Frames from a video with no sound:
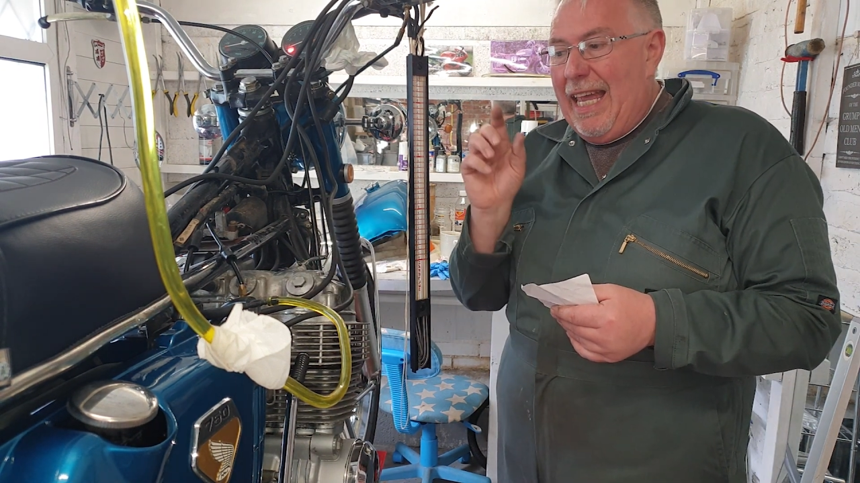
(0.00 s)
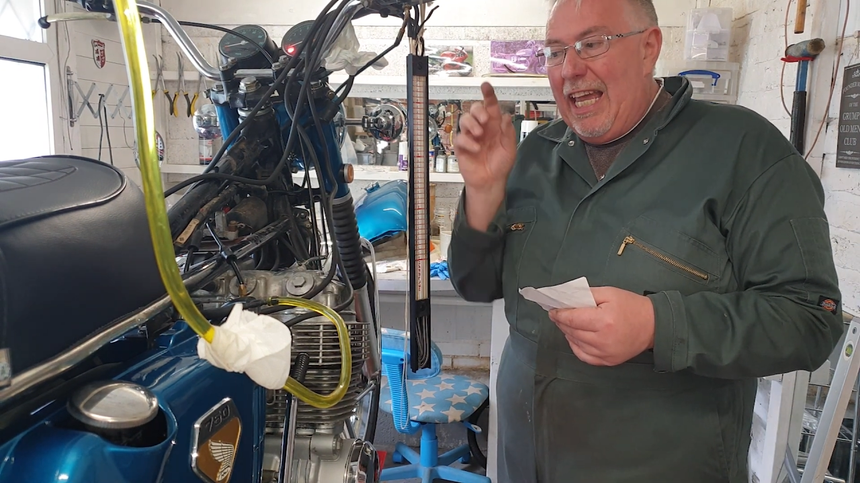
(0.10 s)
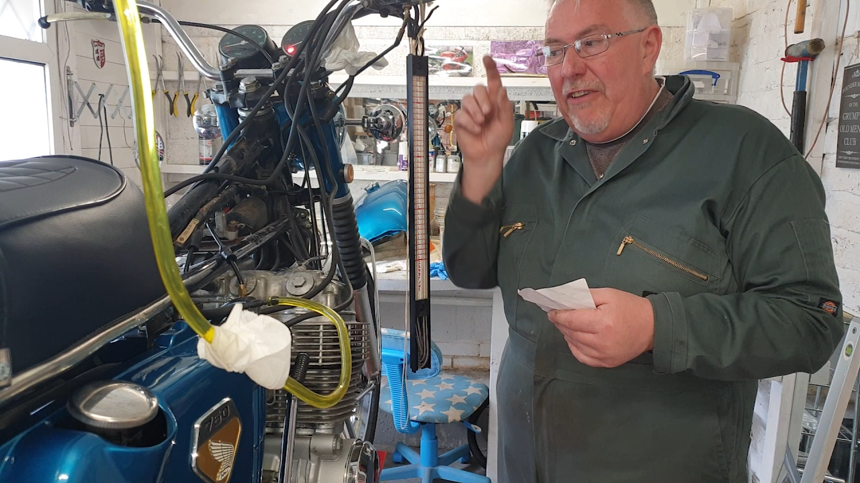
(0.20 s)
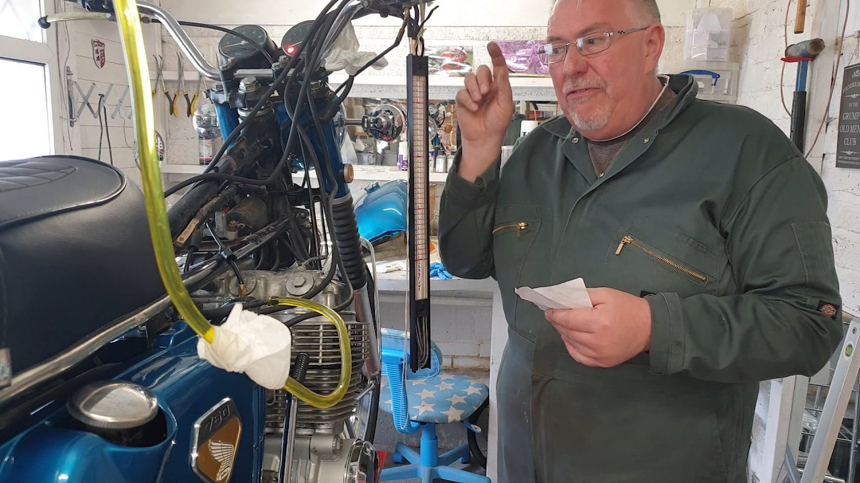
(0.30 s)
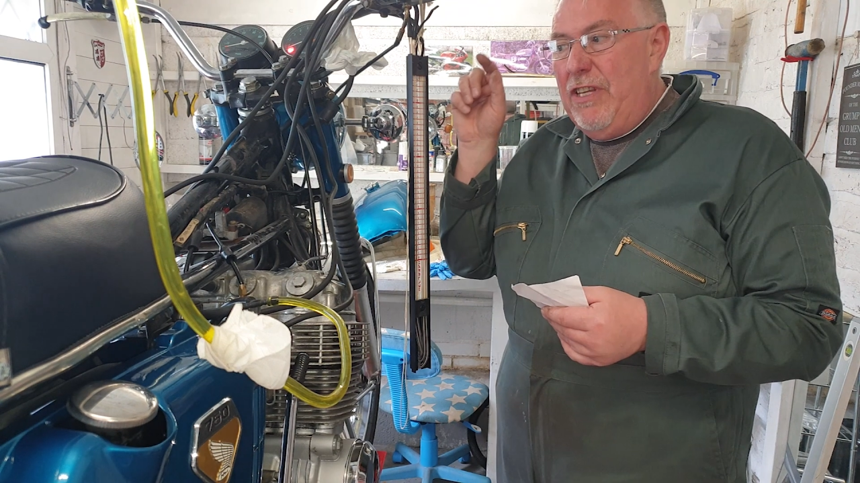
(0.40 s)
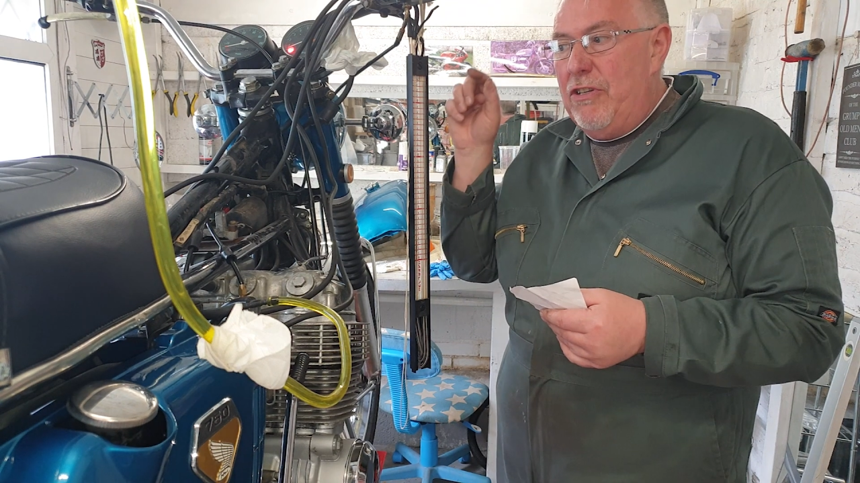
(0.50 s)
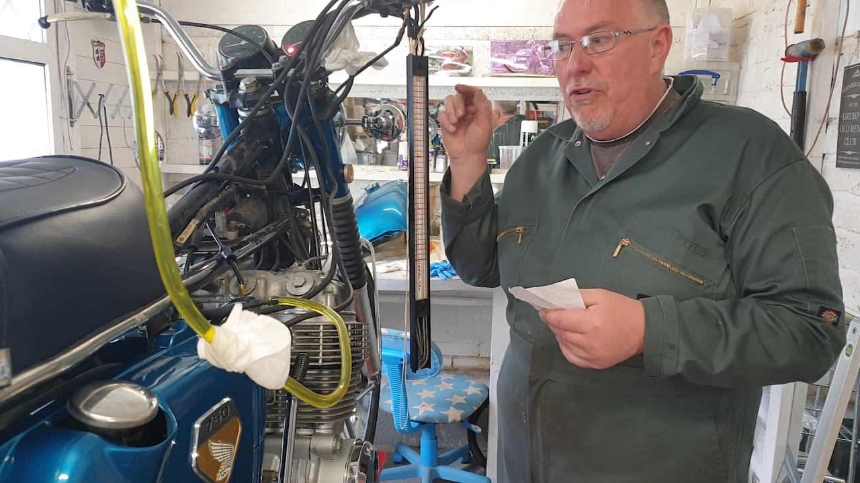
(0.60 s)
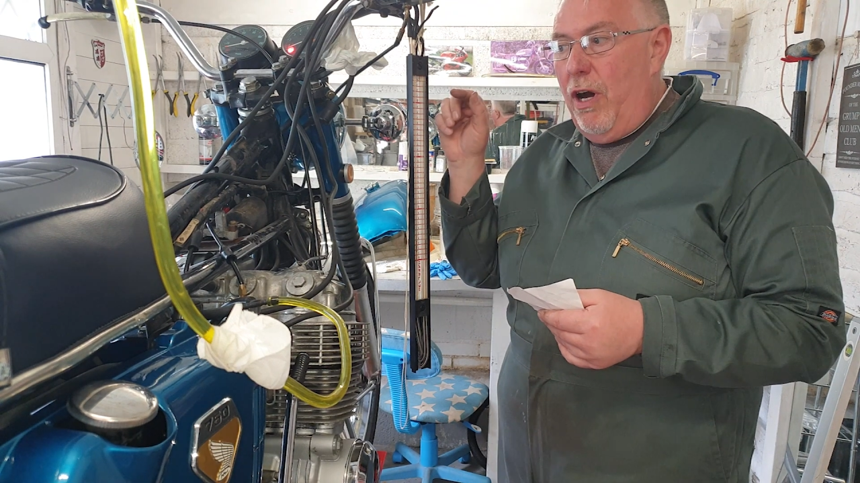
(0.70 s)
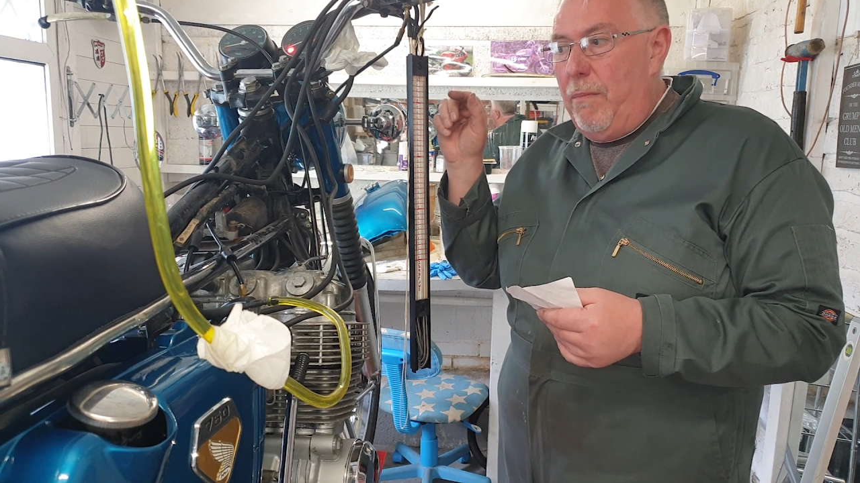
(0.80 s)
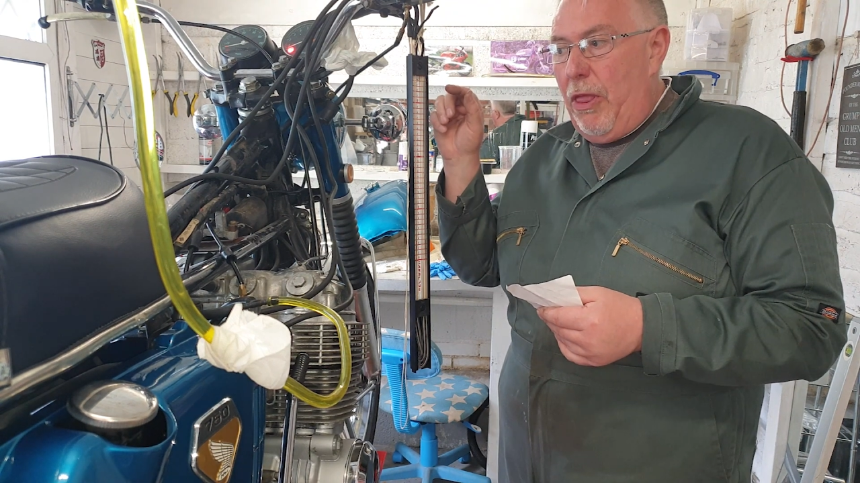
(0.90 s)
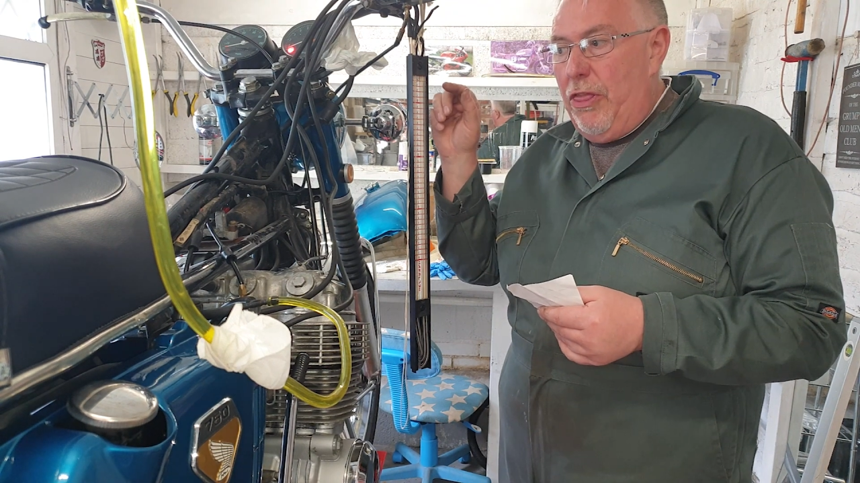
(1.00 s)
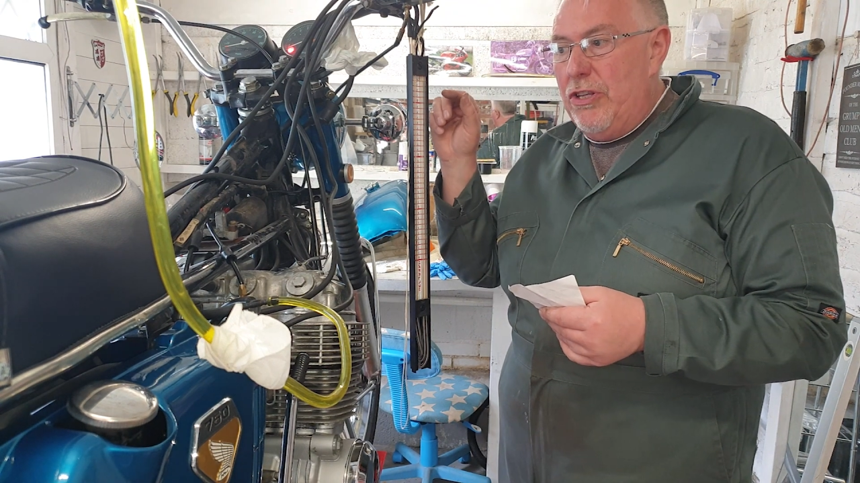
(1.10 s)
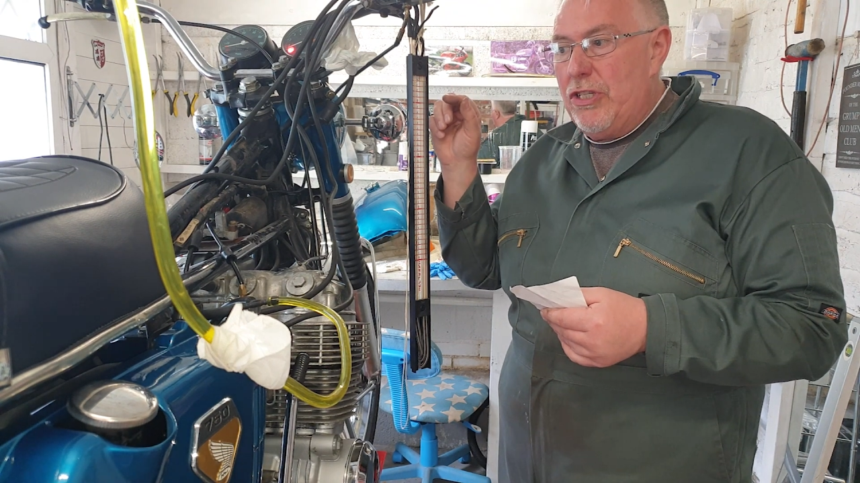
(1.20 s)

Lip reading: If they drop the